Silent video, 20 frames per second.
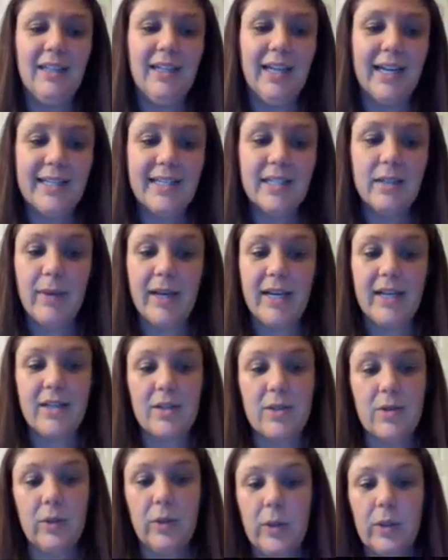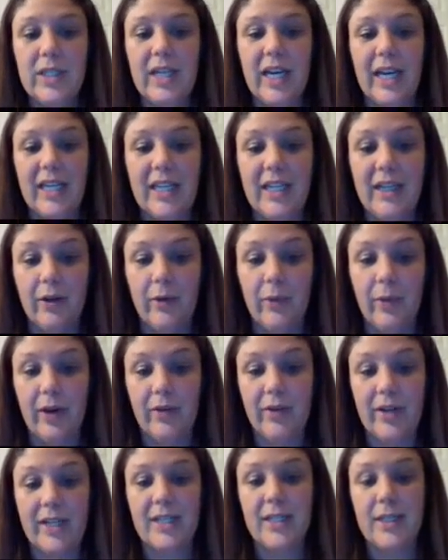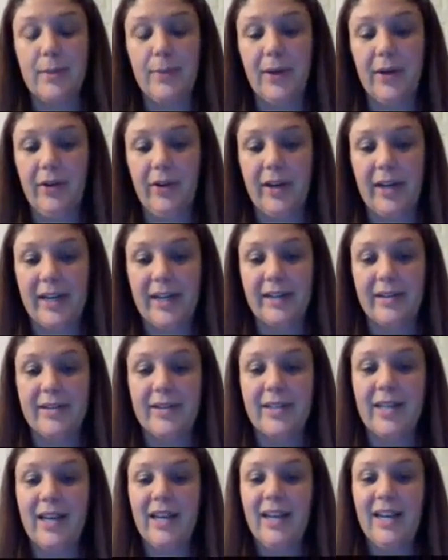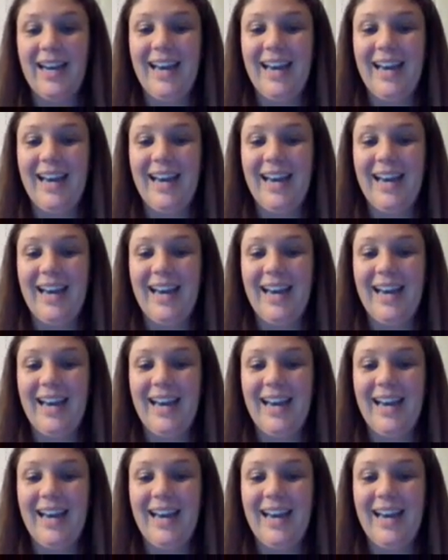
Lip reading: Let's make schools a year-round experience